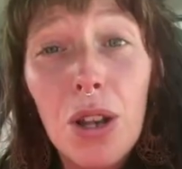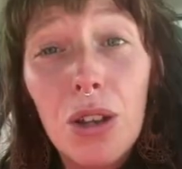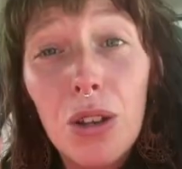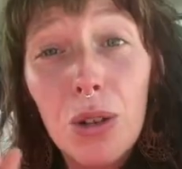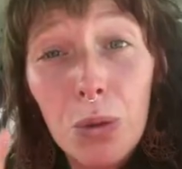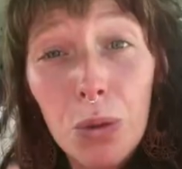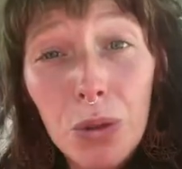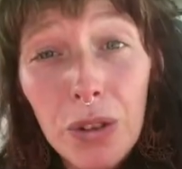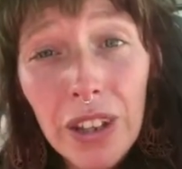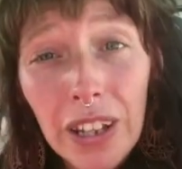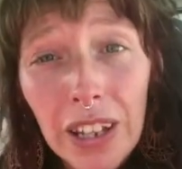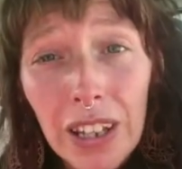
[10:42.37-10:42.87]

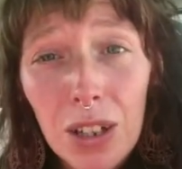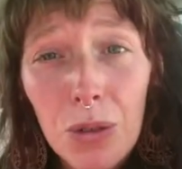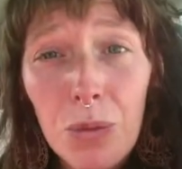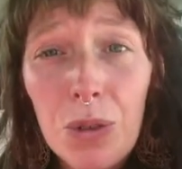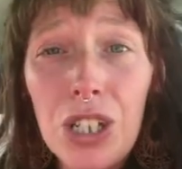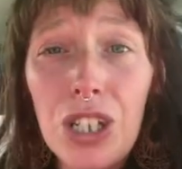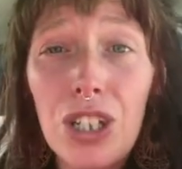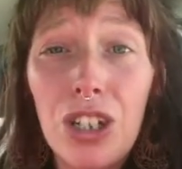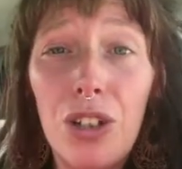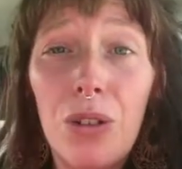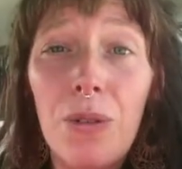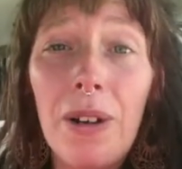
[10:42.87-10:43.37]
The one thing that we
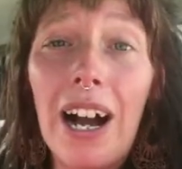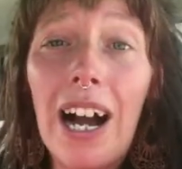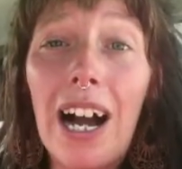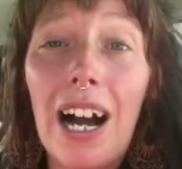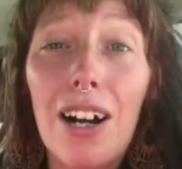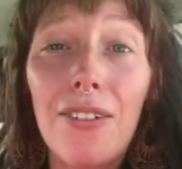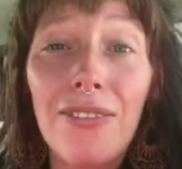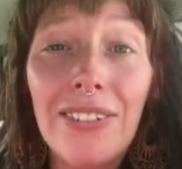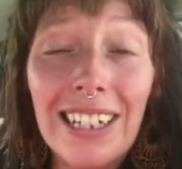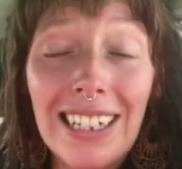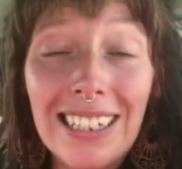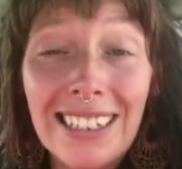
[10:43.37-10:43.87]
do
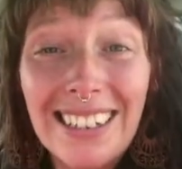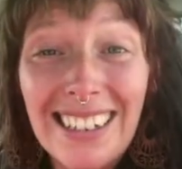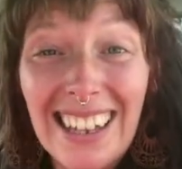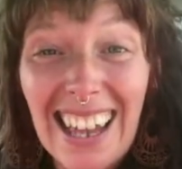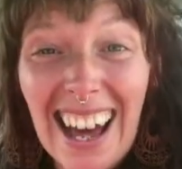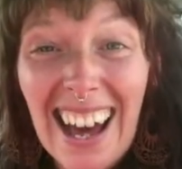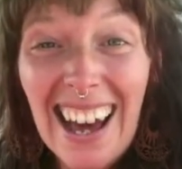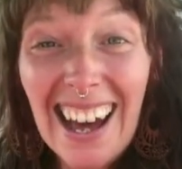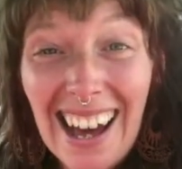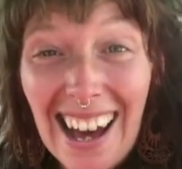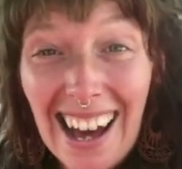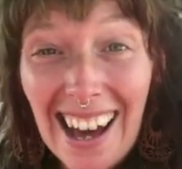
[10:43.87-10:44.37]
have is the
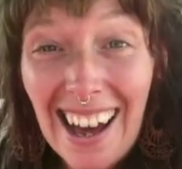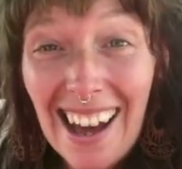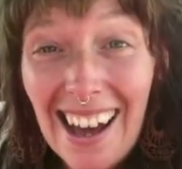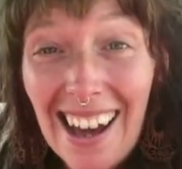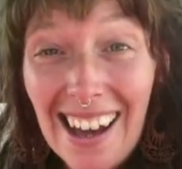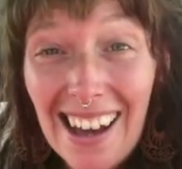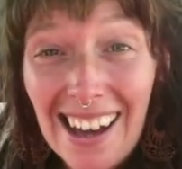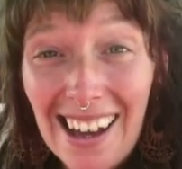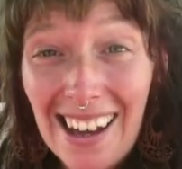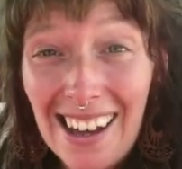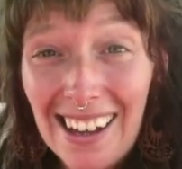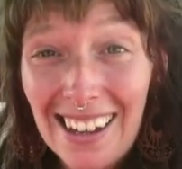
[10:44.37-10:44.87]

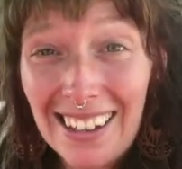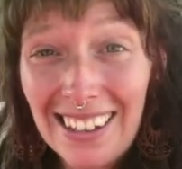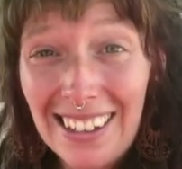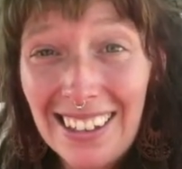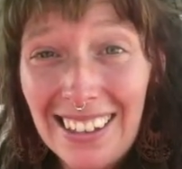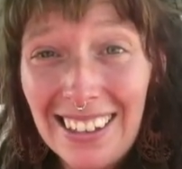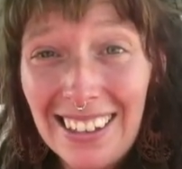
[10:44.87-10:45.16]
heart